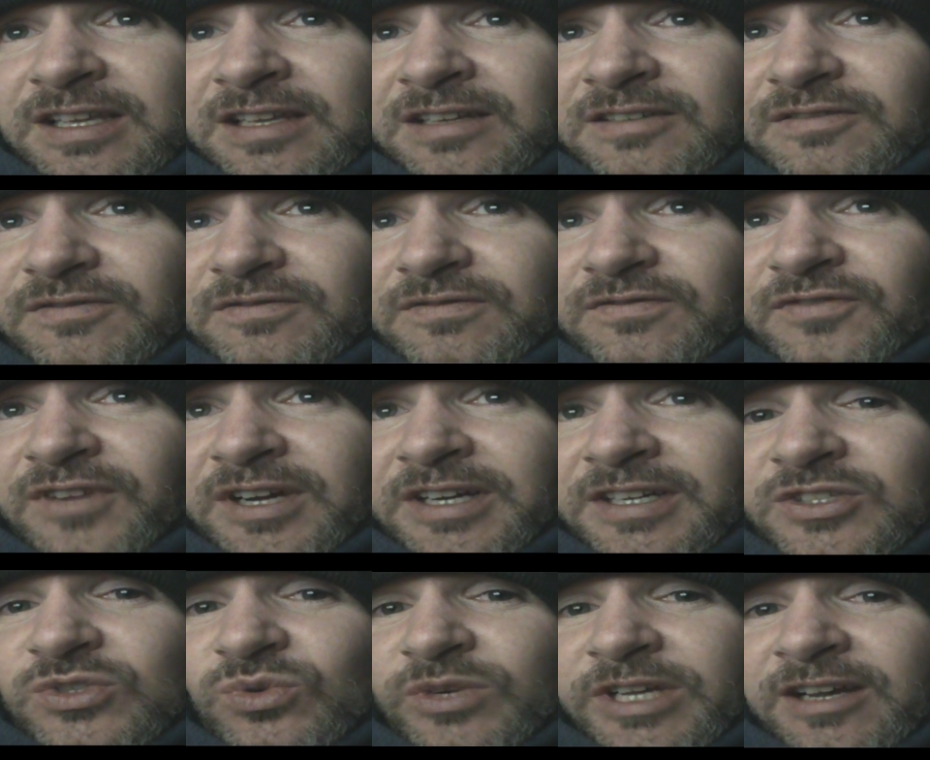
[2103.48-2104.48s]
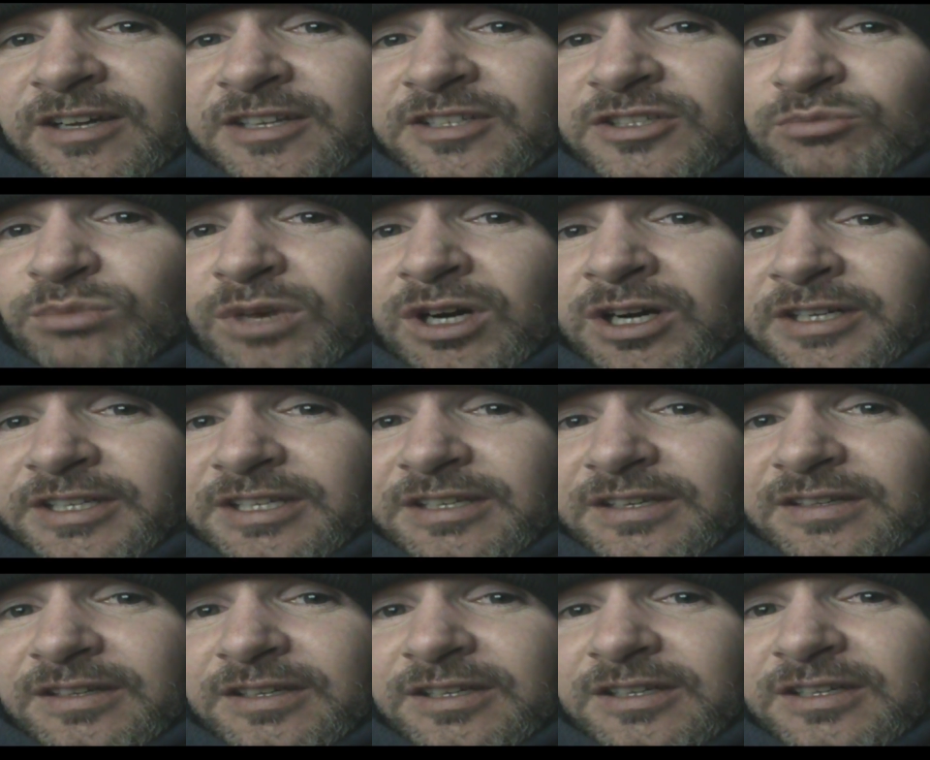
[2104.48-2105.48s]
can't find its way out of your
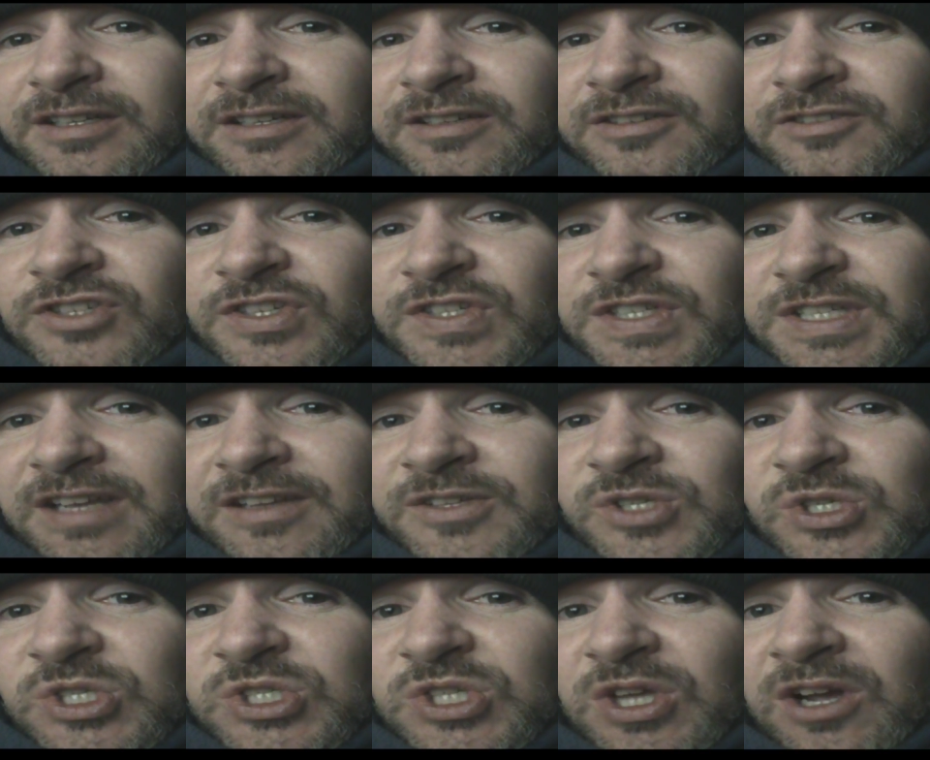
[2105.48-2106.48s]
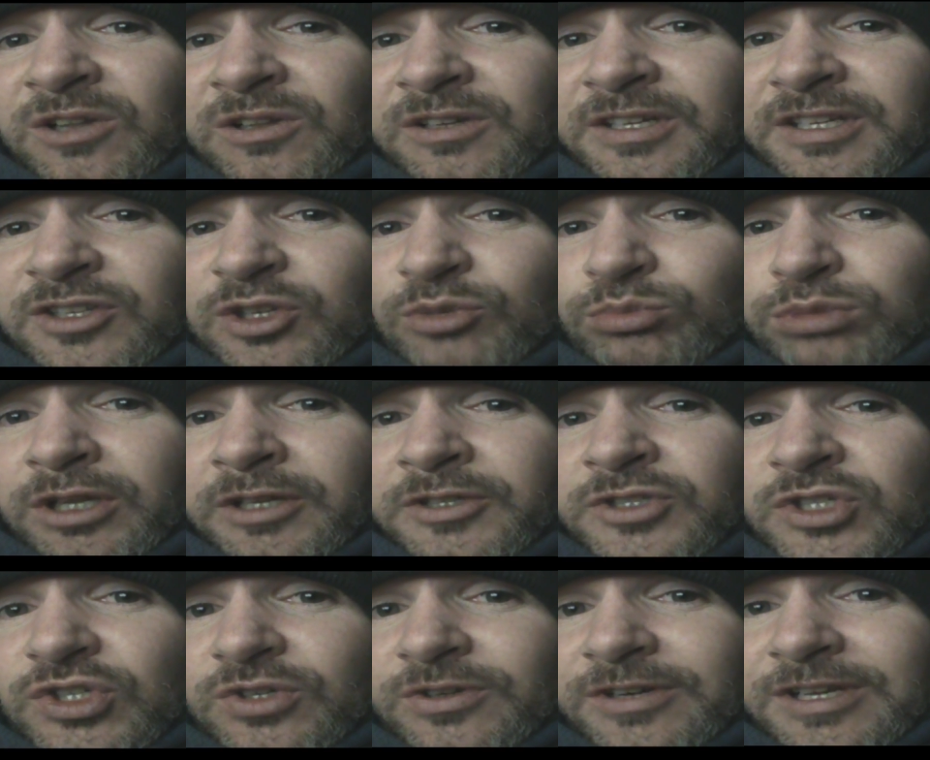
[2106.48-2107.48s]
body. It just stays solid in your
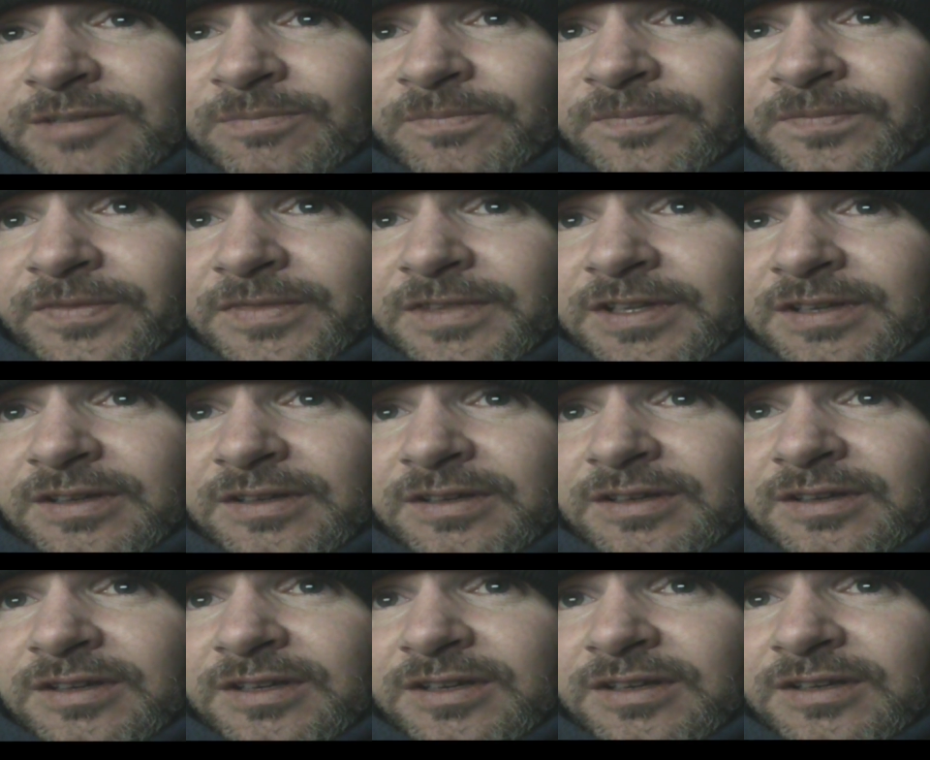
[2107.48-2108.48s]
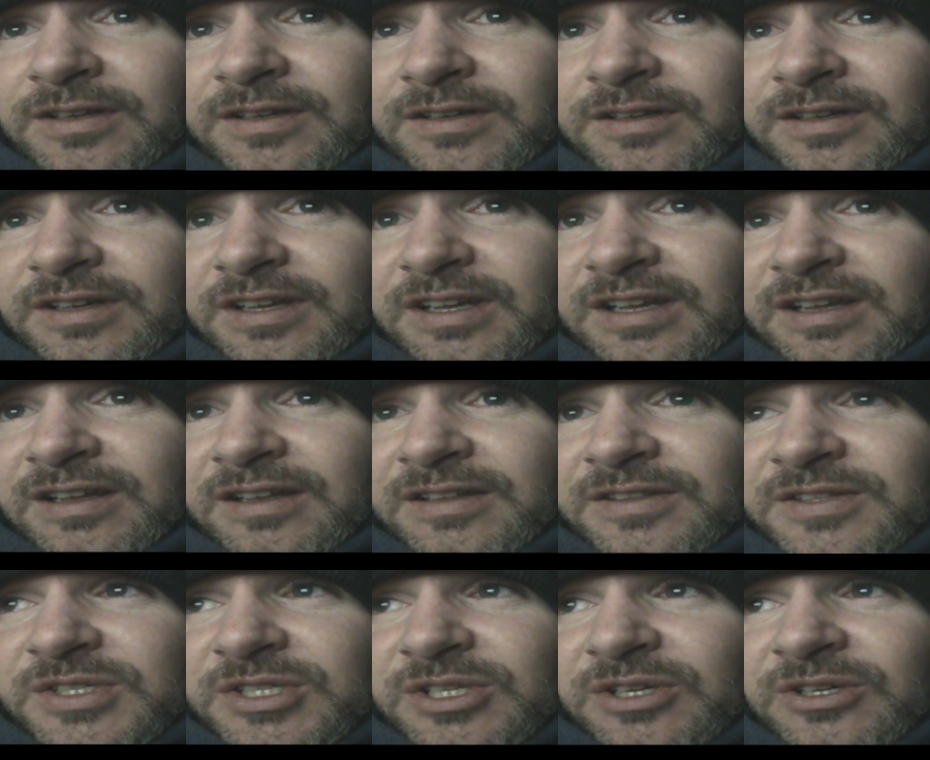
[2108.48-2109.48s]
bloodstream.
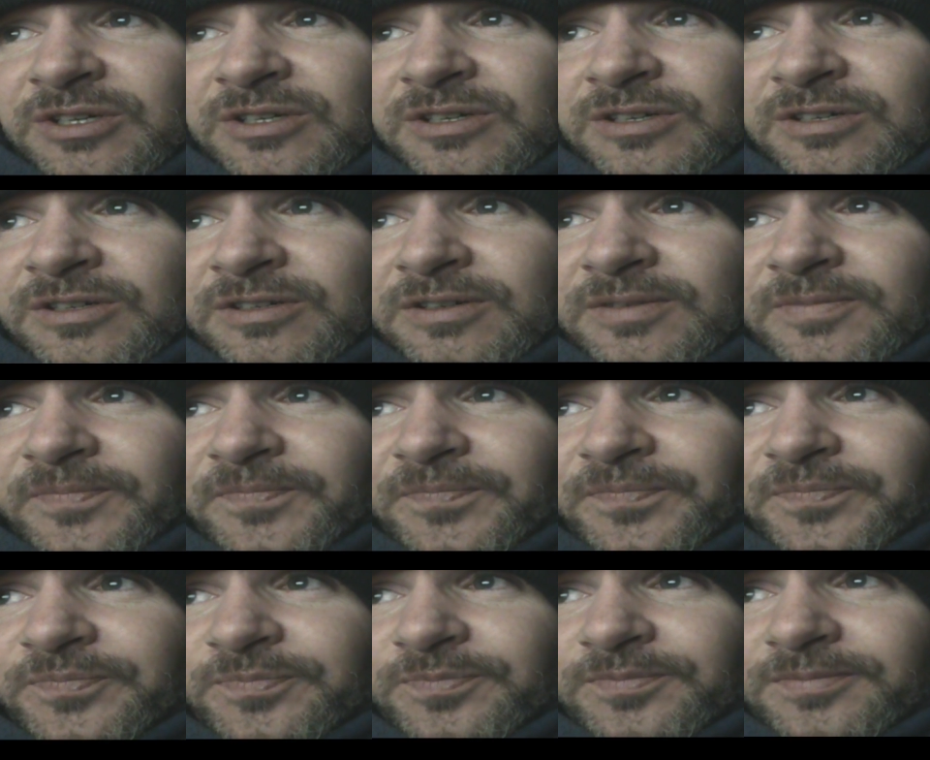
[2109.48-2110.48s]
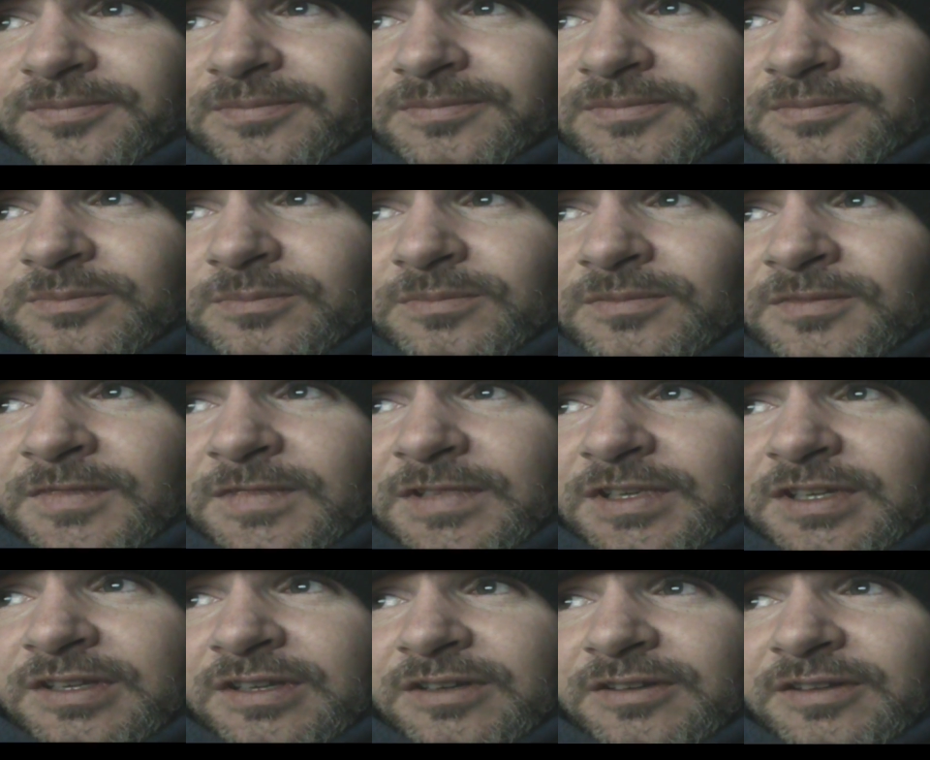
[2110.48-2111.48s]
And so,
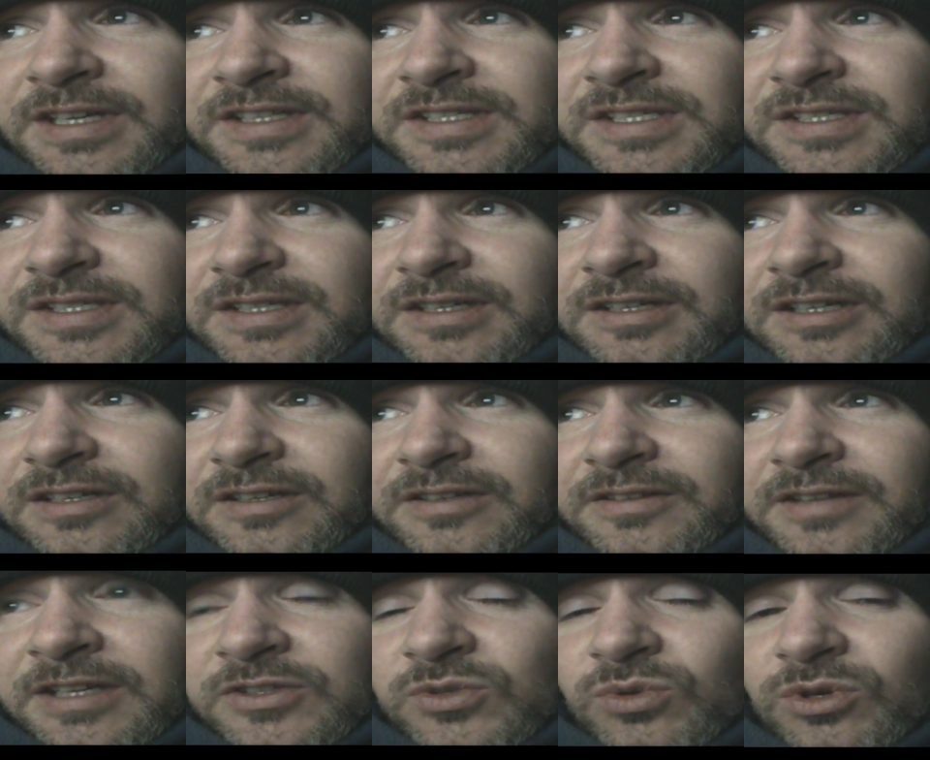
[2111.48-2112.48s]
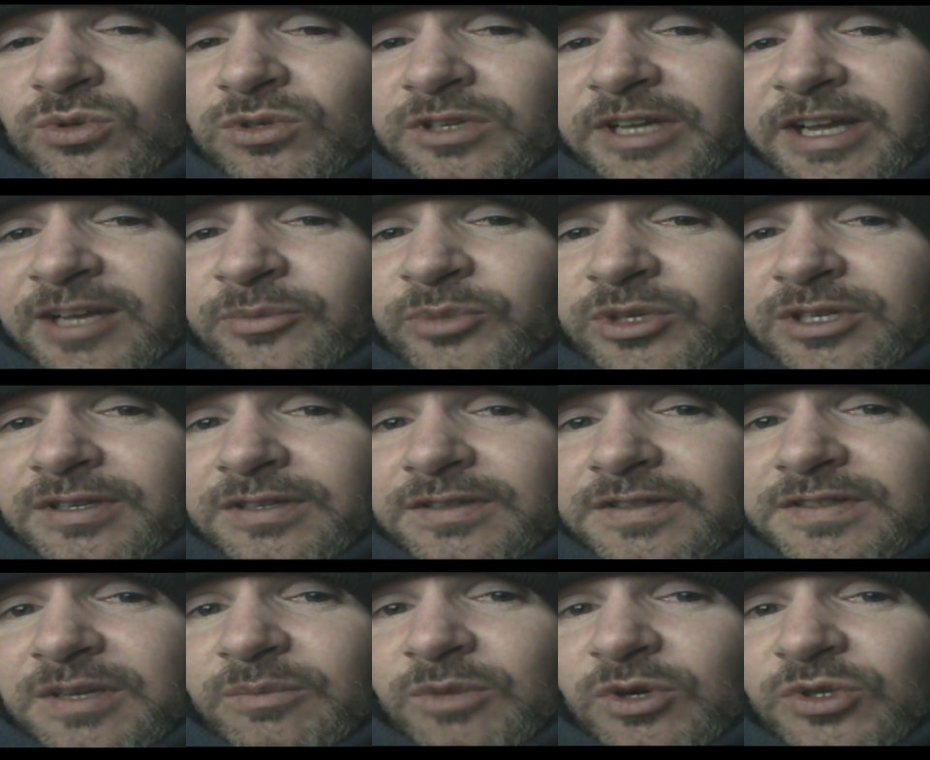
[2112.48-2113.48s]
you know, that's what will happen
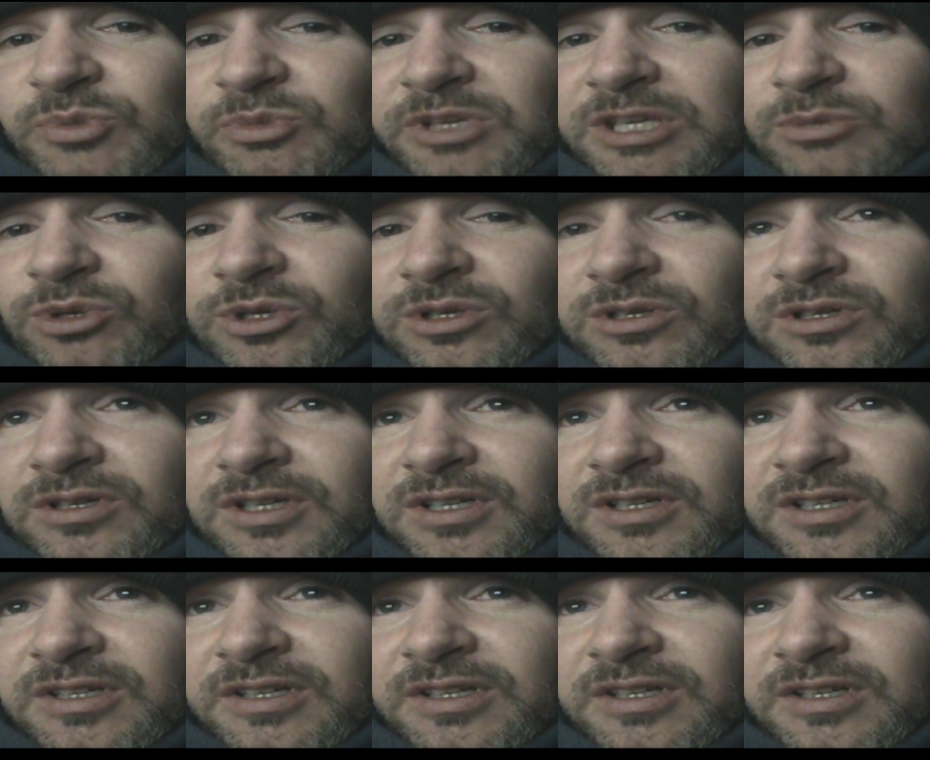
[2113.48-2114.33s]
to most people